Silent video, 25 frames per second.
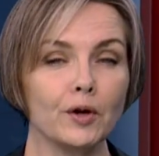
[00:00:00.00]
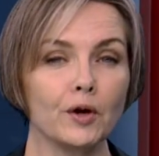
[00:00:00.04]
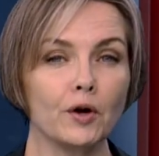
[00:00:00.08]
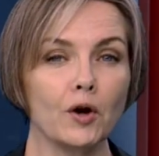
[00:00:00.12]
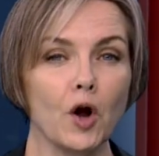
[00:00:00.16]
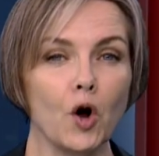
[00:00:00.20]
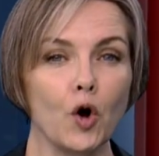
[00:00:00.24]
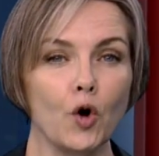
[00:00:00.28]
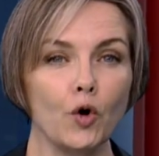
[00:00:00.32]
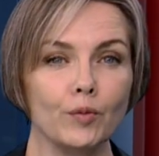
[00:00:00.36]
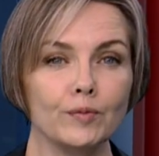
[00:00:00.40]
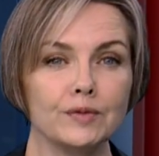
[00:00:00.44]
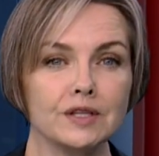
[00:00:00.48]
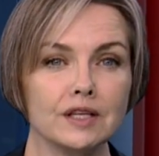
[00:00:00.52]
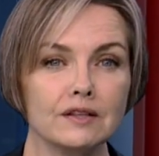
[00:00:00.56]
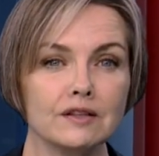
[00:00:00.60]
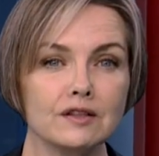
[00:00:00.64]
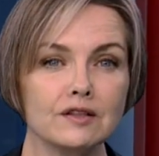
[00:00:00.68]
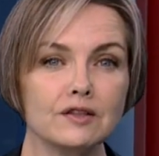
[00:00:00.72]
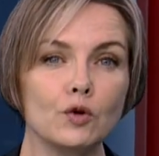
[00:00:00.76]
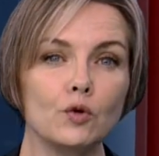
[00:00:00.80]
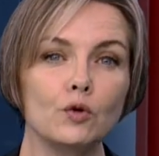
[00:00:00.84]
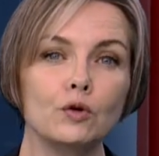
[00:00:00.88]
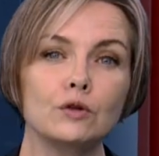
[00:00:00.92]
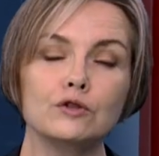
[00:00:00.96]
from their homes and
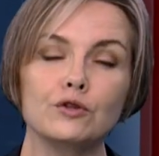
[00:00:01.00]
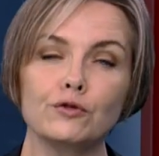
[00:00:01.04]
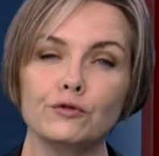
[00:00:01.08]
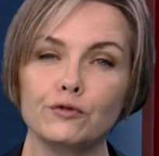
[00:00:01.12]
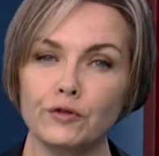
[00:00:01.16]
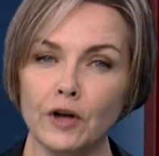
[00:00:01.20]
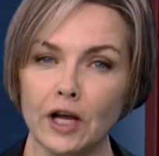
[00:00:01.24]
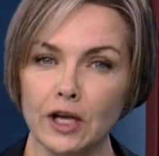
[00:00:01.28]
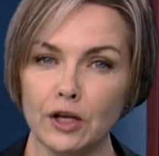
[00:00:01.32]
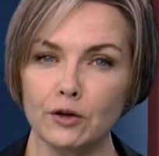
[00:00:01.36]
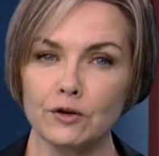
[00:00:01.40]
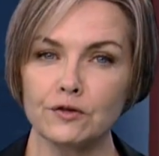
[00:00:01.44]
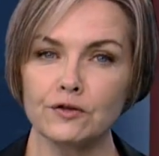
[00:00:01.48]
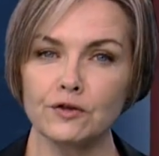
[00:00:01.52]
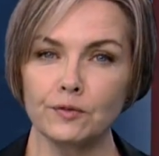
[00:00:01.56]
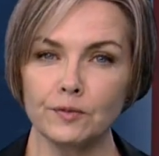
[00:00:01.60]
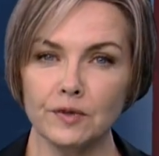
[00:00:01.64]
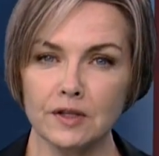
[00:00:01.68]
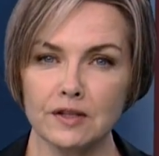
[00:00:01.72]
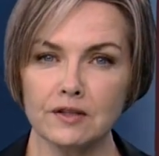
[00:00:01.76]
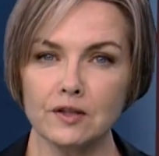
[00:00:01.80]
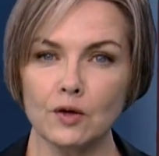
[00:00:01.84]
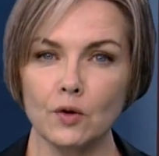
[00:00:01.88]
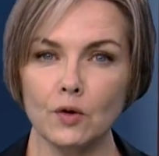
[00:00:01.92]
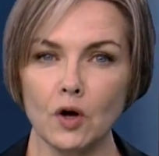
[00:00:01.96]
sold to fighters from
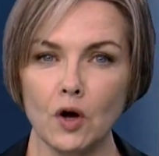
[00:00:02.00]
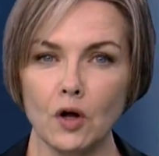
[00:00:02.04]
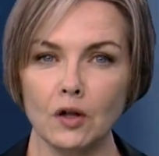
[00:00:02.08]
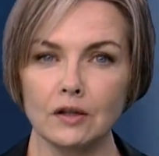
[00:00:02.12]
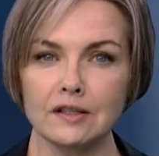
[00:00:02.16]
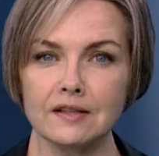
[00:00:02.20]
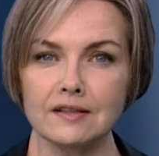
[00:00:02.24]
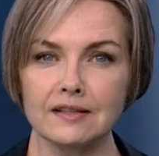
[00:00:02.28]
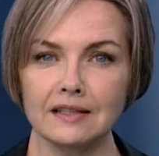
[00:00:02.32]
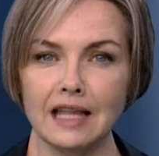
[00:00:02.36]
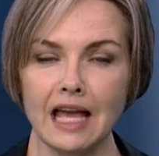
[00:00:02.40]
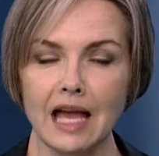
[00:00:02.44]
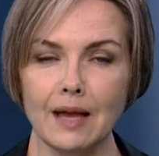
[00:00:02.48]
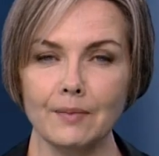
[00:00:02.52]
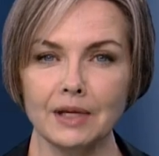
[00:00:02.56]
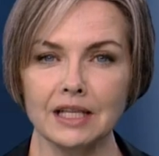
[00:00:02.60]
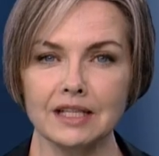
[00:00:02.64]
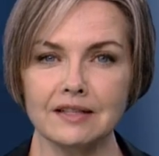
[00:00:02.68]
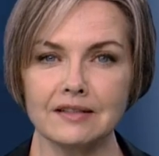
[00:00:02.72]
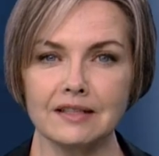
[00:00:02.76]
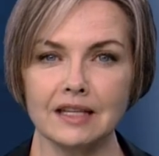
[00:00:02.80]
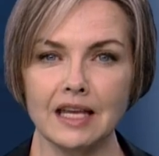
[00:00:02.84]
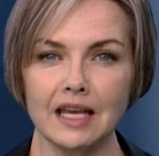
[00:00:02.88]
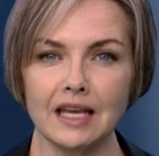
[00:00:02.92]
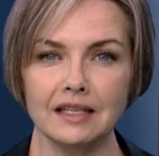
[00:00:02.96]
the so-called Islamic
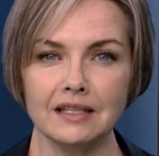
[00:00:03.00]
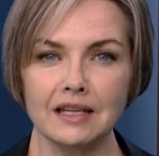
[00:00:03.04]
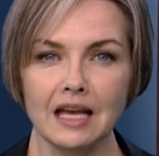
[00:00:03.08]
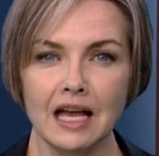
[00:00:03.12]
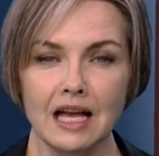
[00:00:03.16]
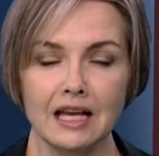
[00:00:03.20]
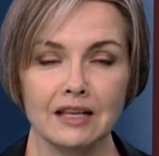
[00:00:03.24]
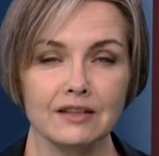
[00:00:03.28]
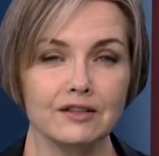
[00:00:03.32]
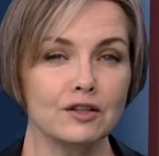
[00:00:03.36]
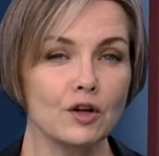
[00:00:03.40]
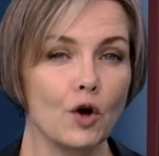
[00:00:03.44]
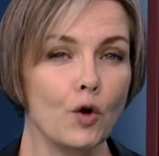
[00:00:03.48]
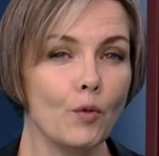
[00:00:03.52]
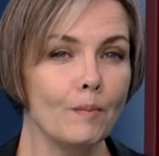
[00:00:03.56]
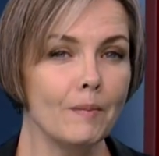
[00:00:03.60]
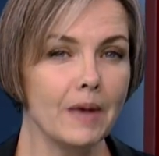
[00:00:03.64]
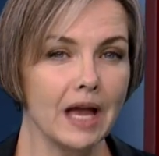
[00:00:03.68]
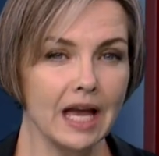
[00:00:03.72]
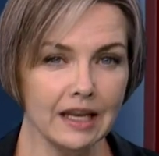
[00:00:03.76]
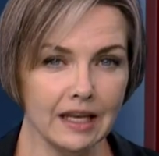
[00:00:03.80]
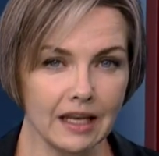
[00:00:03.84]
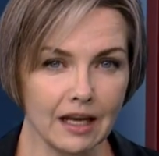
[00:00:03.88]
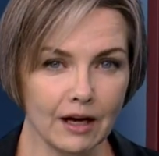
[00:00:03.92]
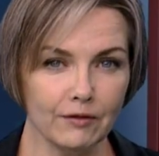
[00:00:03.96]
State, so
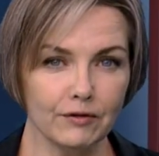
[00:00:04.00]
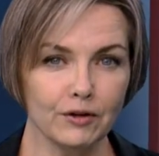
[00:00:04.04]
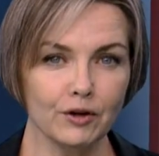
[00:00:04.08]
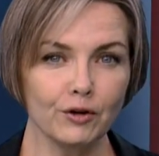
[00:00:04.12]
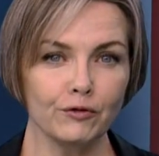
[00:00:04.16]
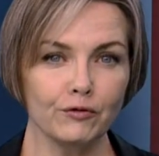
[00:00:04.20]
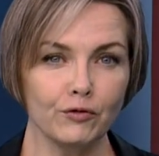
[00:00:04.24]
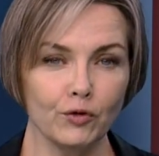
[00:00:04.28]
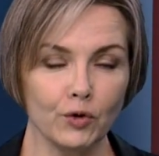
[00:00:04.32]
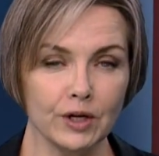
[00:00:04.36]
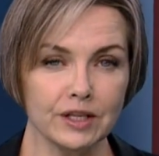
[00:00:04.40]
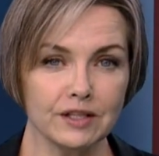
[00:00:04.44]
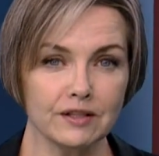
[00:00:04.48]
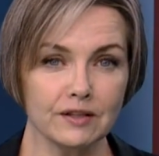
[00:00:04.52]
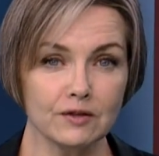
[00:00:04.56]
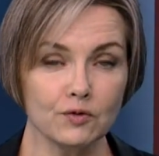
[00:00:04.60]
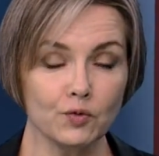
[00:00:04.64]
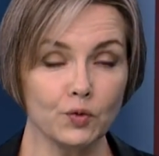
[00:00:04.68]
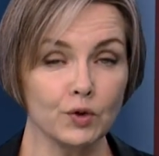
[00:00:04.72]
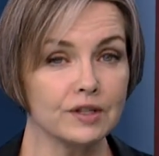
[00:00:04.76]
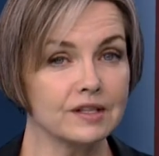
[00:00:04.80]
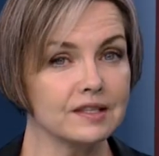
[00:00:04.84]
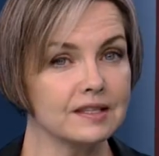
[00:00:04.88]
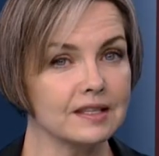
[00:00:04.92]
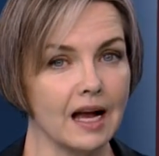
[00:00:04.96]
many of their voices
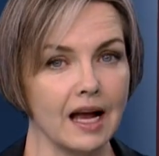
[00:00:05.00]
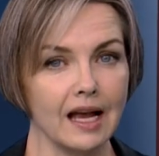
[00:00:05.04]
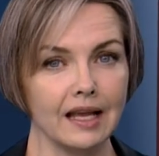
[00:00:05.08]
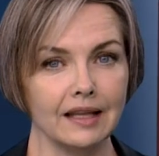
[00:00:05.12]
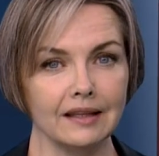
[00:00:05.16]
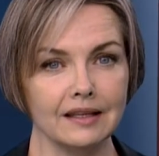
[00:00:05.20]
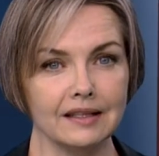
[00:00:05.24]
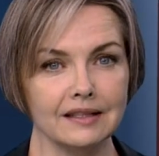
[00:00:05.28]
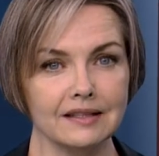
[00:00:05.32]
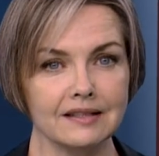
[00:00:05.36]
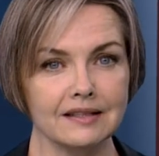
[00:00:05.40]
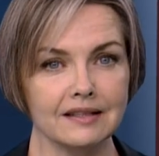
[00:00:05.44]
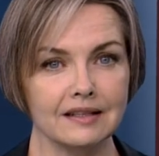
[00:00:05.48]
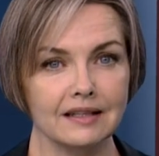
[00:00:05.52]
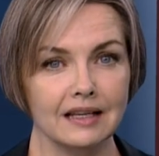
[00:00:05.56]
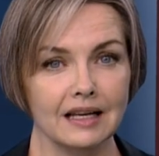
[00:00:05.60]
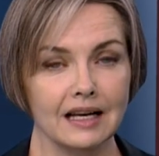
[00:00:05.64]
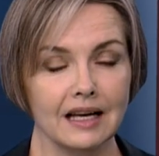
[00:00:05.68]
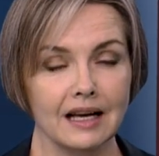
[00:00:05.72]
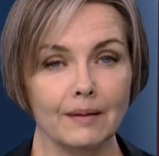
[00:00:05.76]
were silenced.